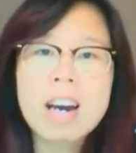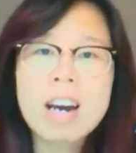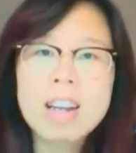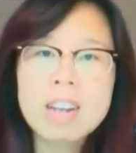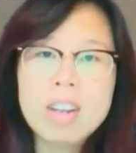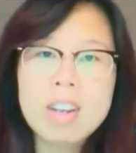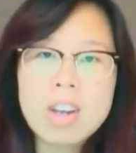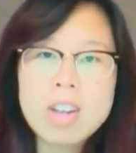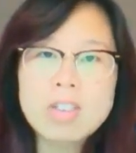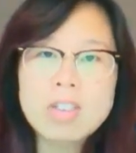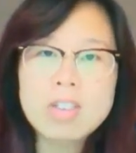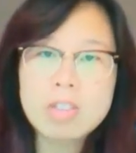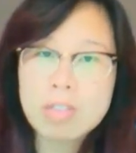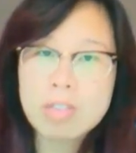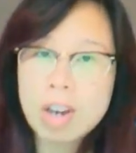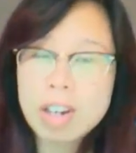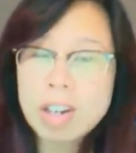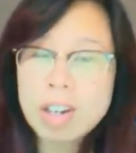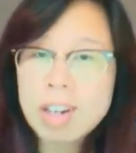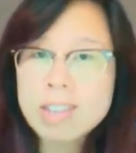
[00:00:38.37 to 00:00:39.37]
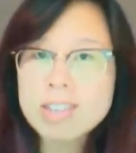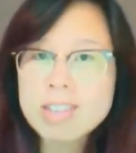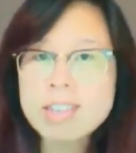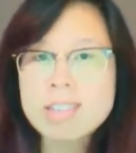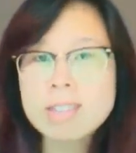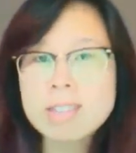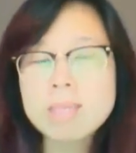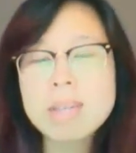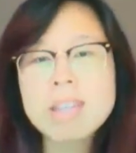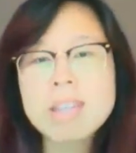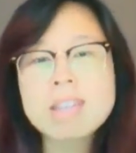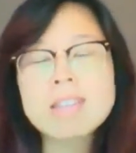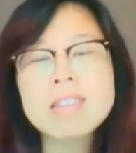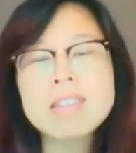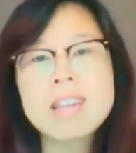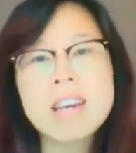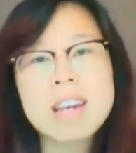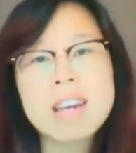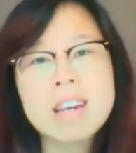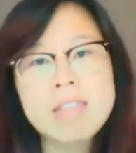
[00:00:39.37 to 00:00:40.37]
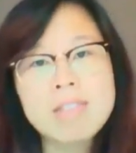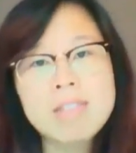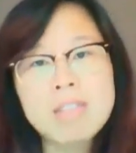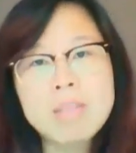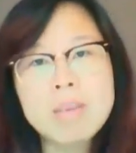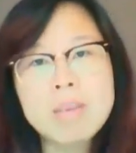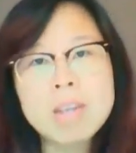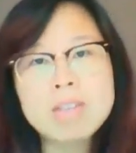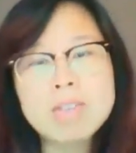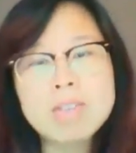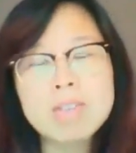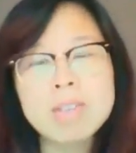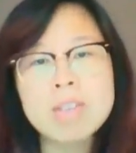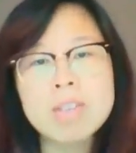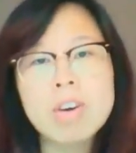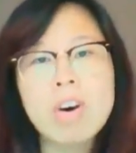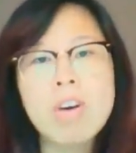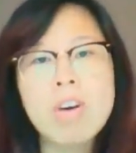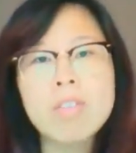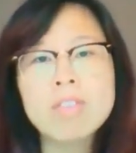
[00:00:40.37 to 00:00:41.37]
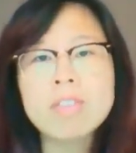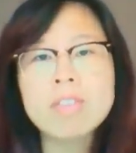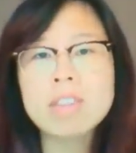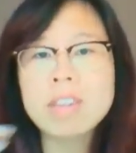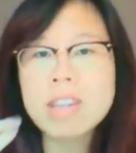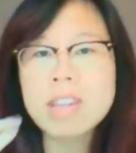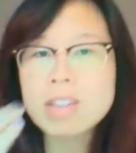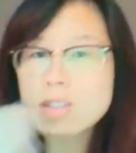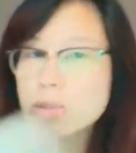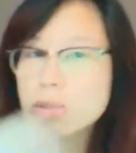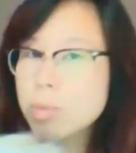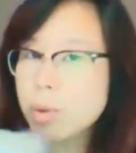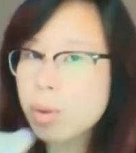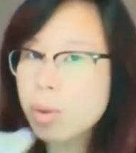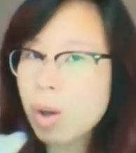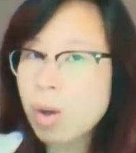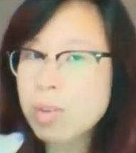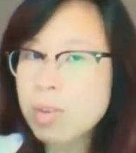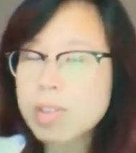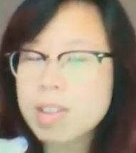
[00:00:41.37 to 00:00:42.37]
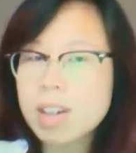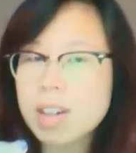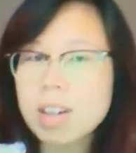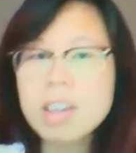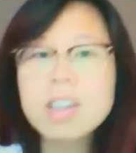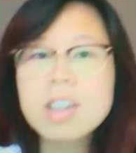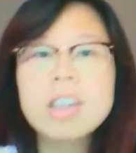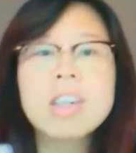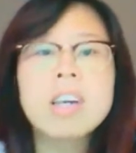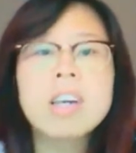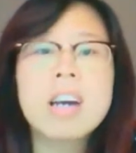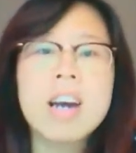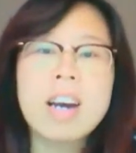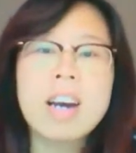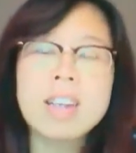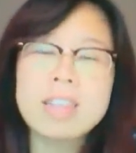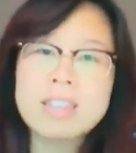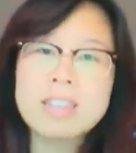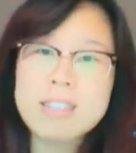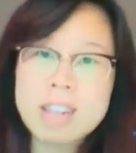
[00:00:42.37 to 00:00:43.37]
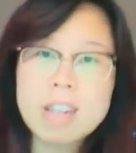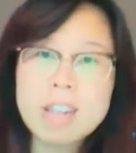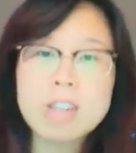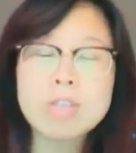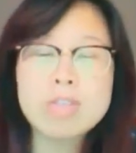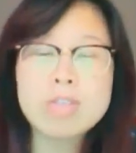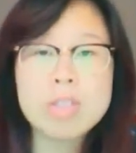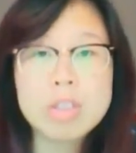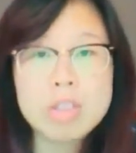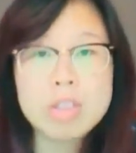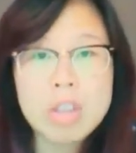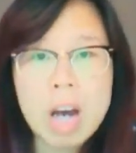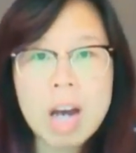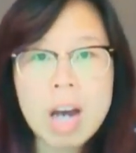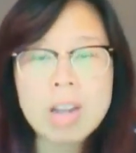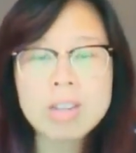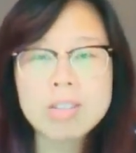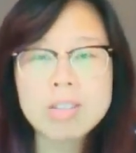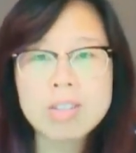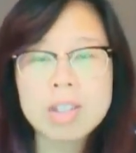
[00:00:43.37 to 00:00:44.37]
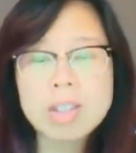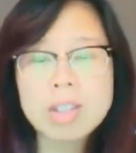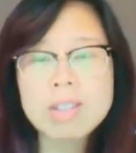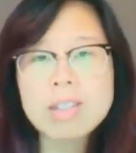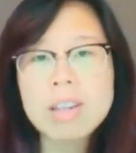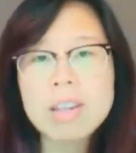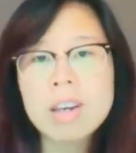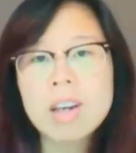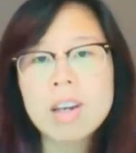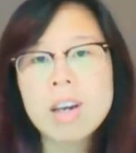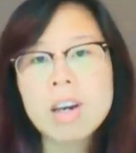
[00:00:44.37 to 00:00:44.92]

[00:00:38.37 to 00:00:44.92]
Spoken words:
Allergic rhinitis means inflammation of the nasal mucosa that's secondary to allergies.